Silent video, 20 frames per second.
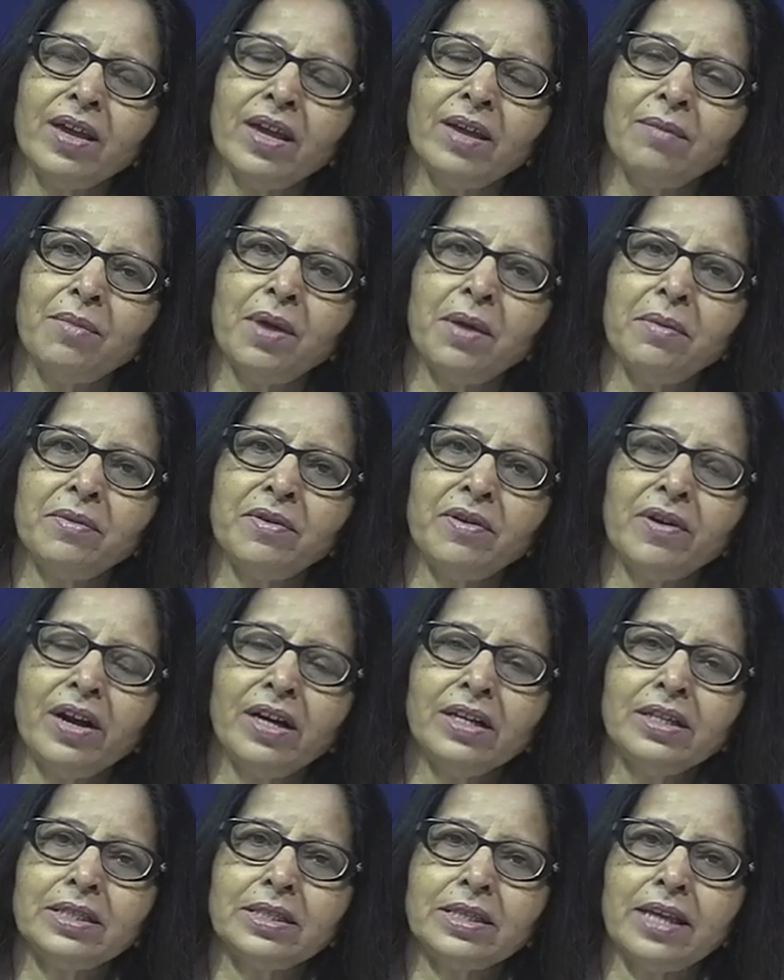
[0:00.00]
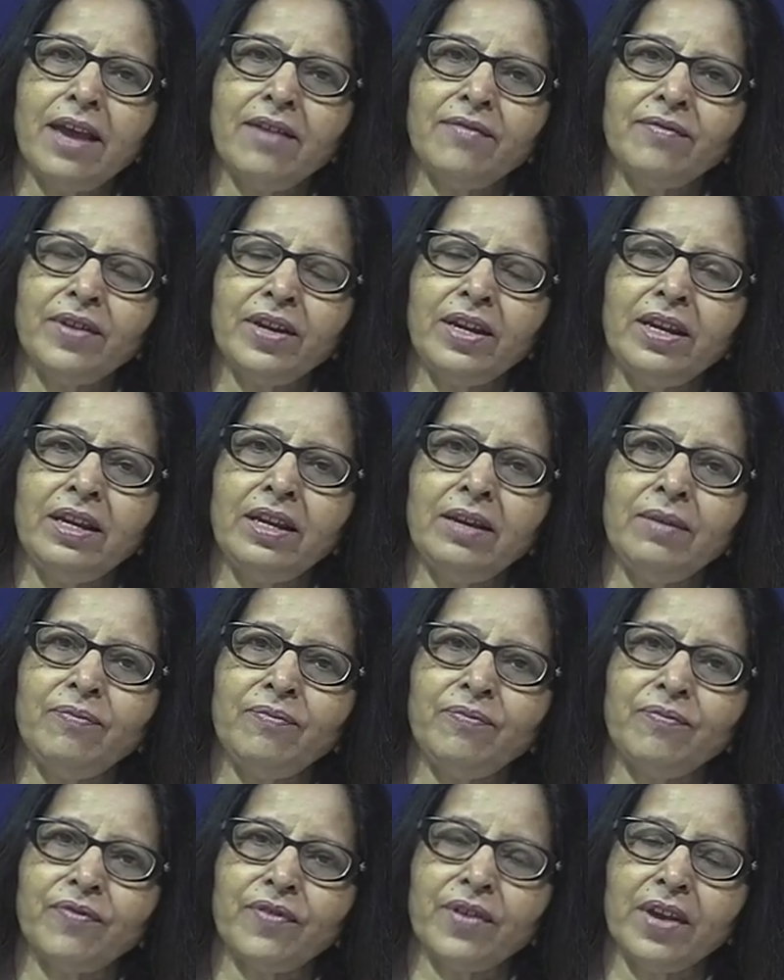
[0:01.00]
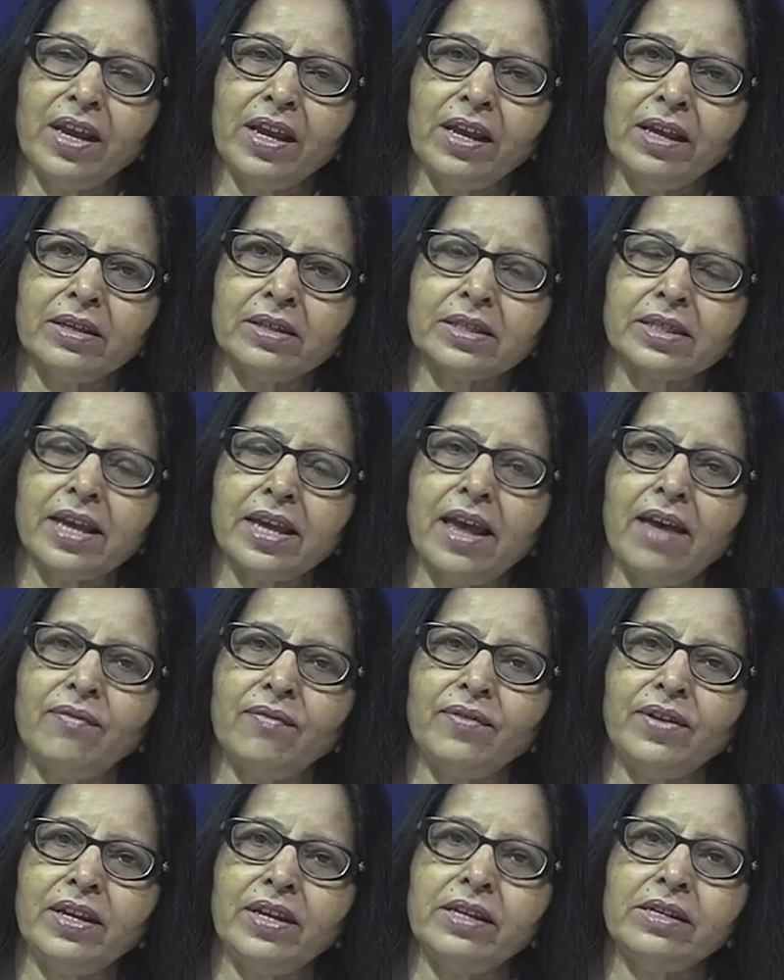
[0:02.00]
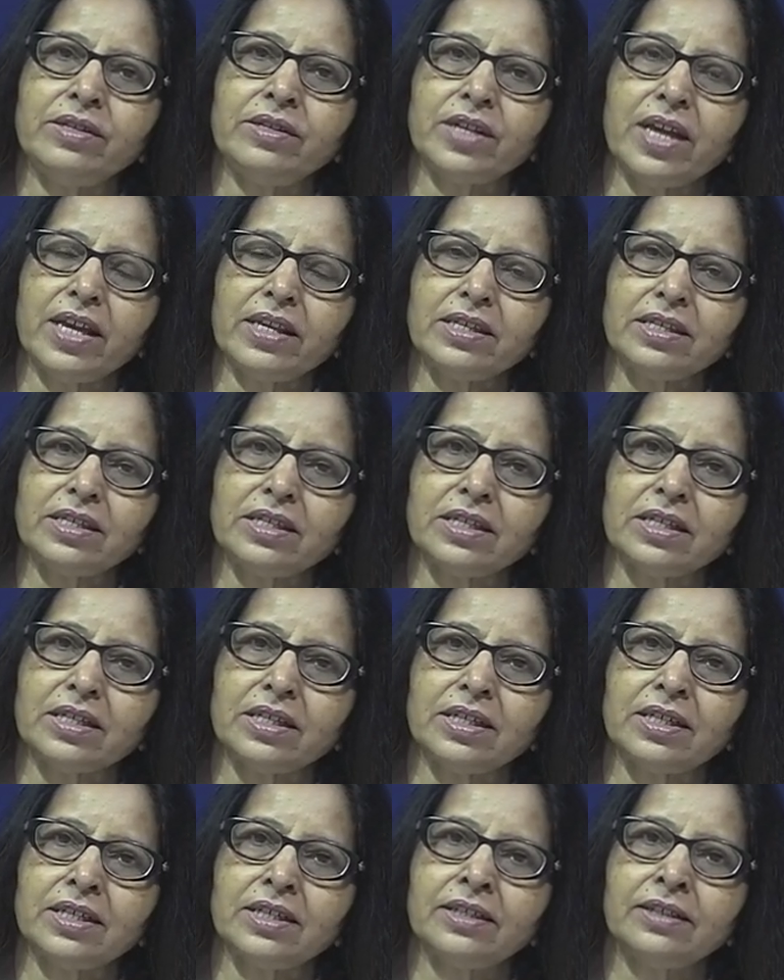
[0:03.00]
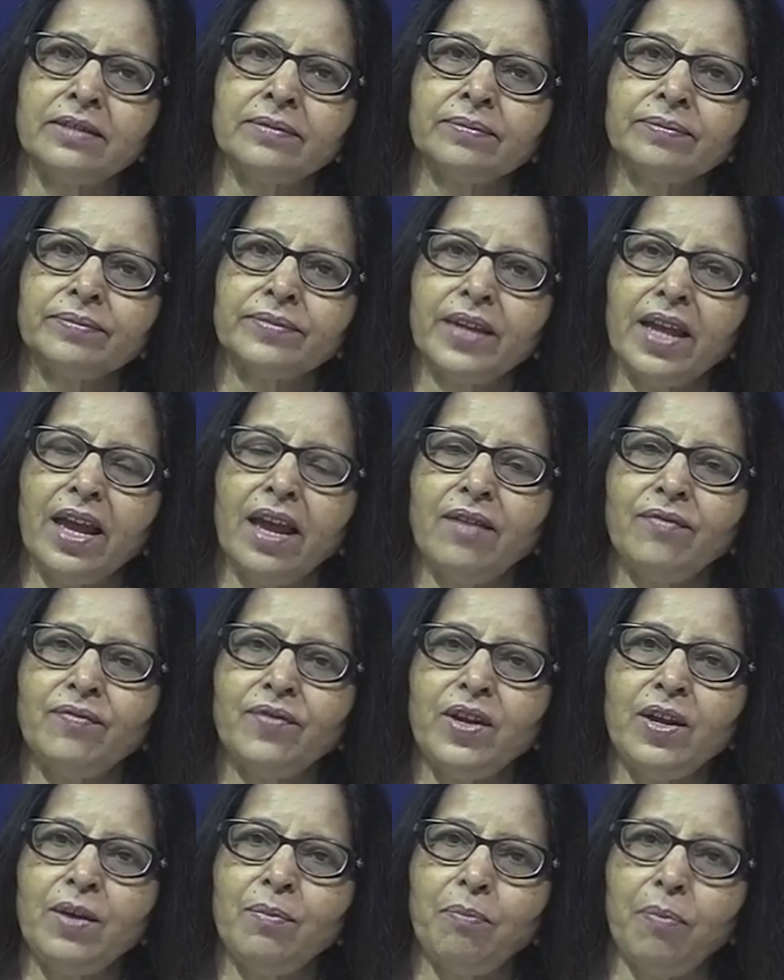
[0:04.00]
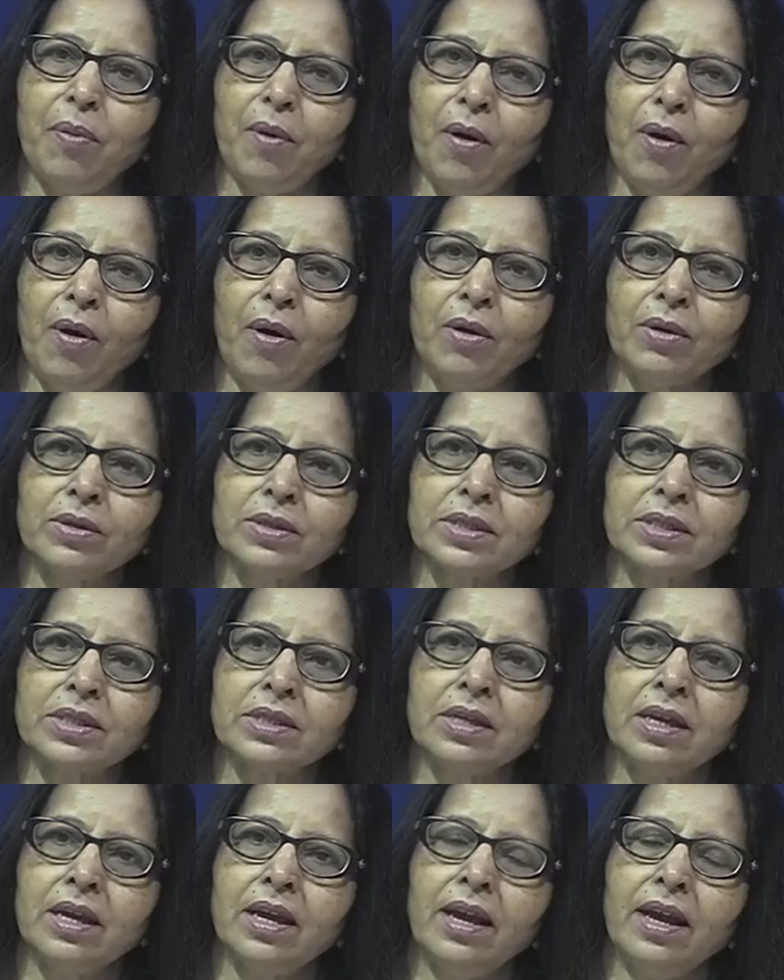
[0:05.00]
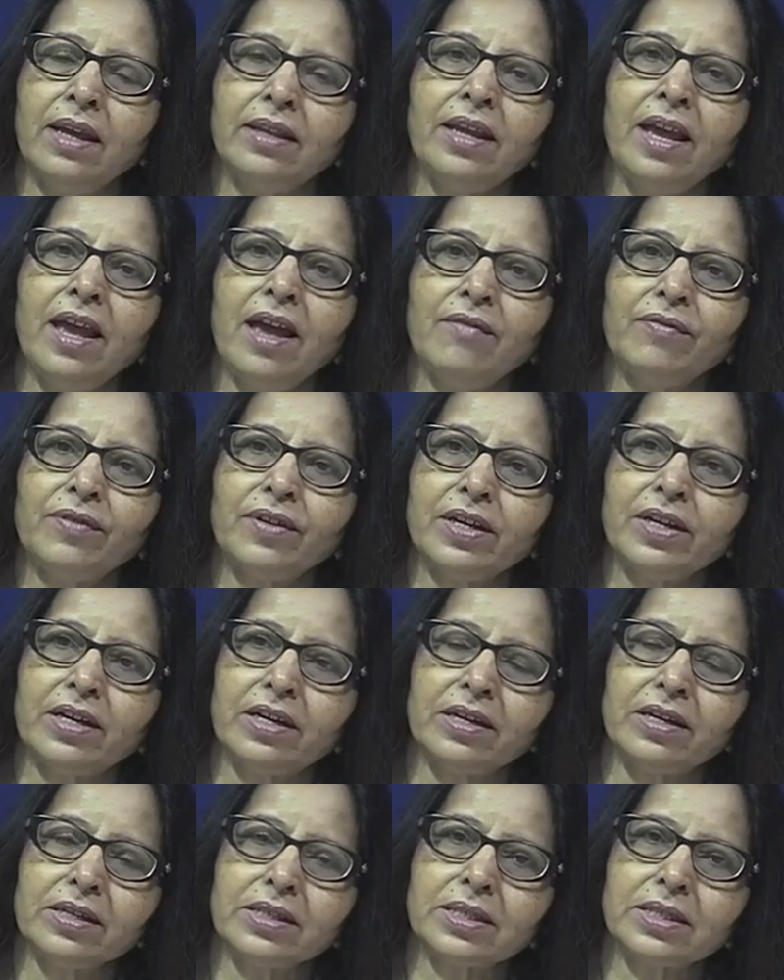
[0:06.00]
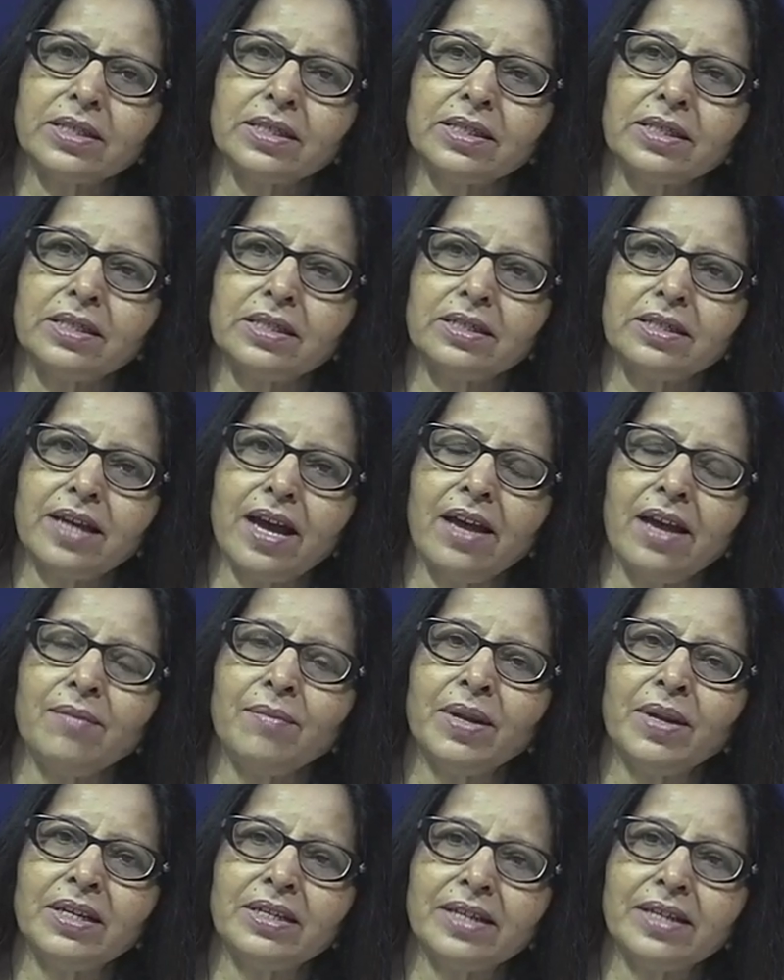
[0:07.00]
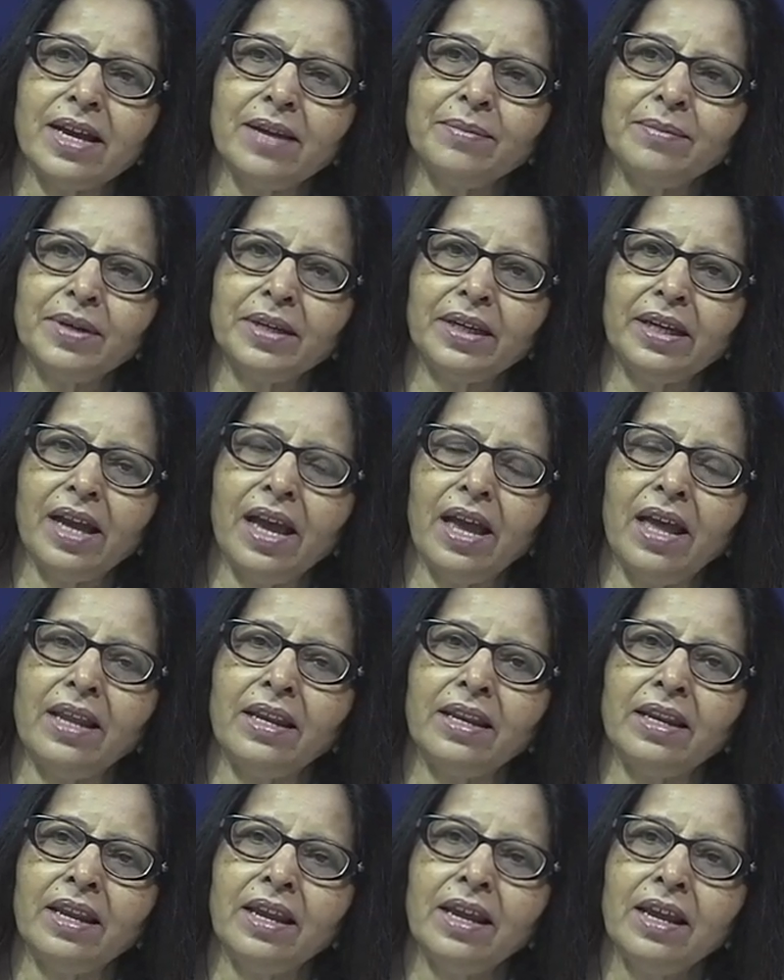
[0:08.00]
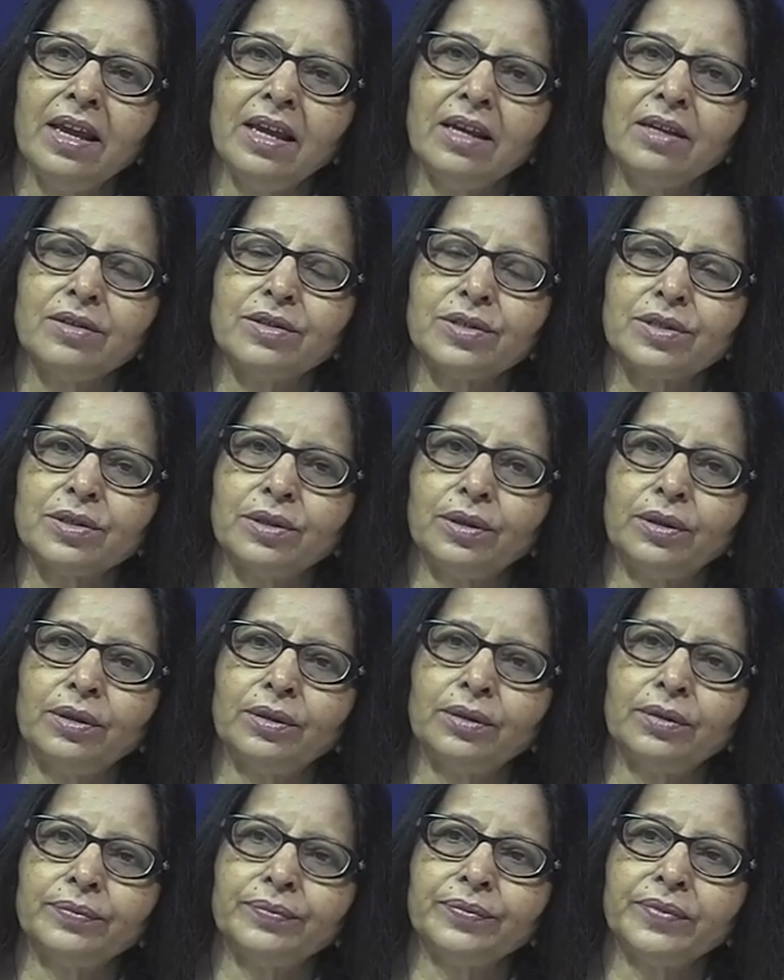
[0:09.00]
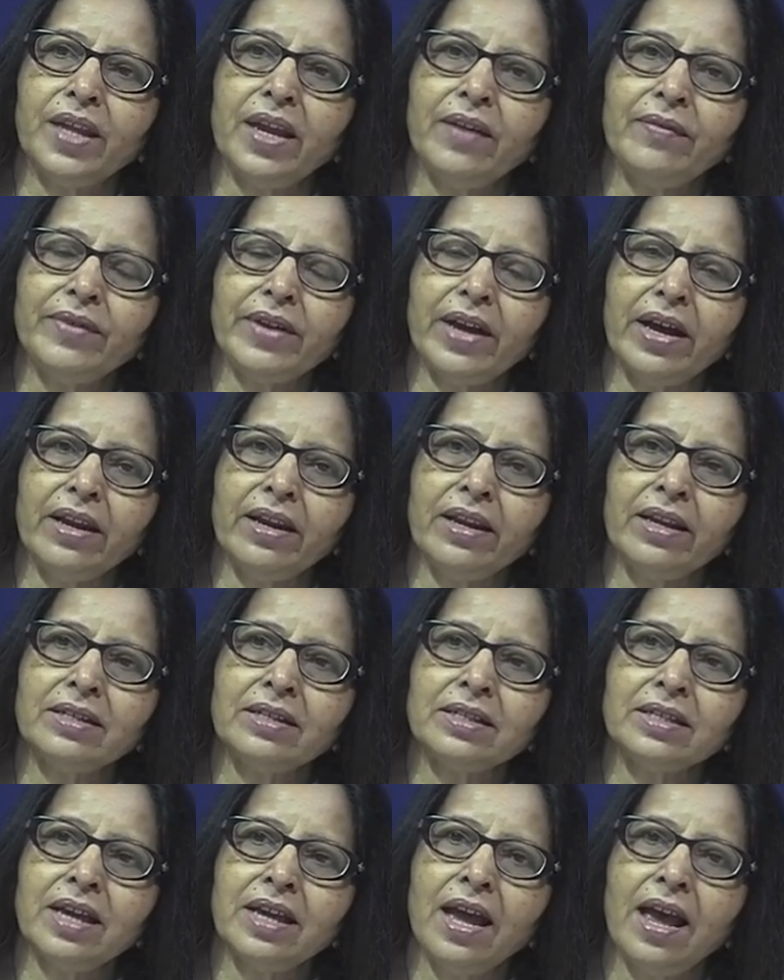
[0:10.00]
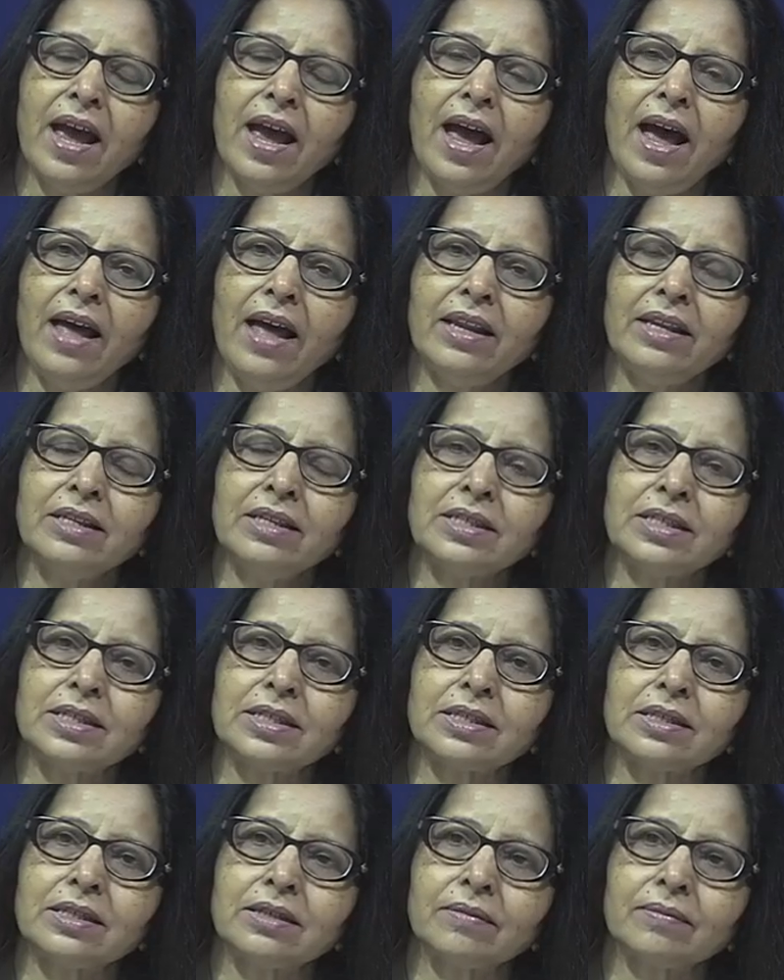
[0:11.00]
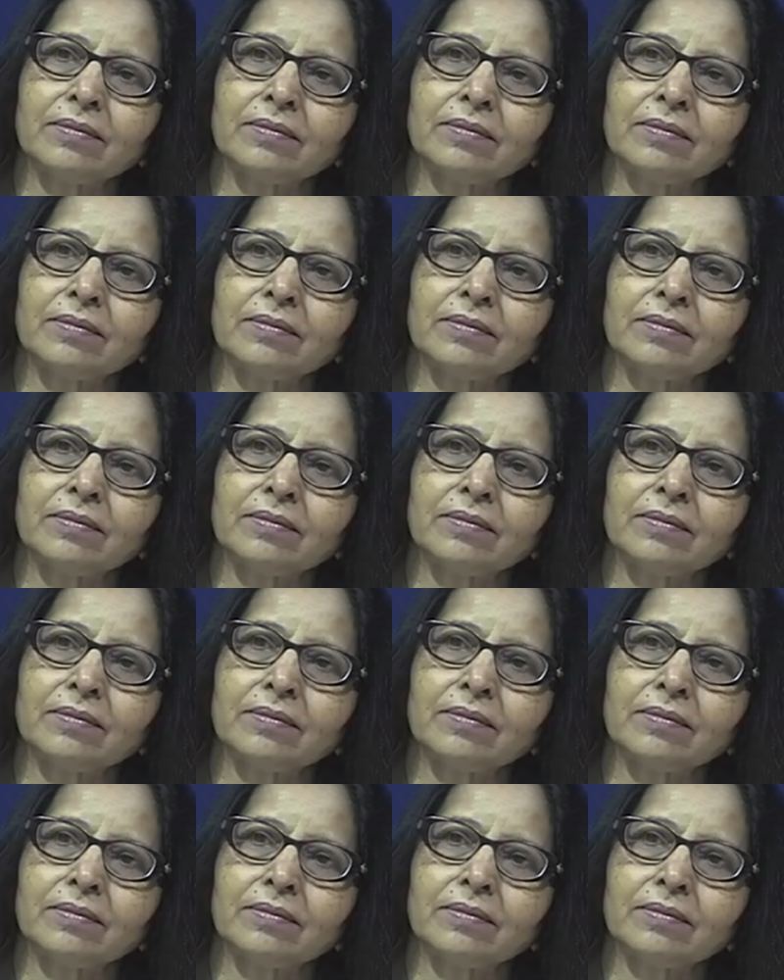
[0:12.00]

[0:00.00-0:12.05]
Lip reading: memorized every phrase, every gesture, every pause. They have rehearsed it time and time again. So they've done it, and it's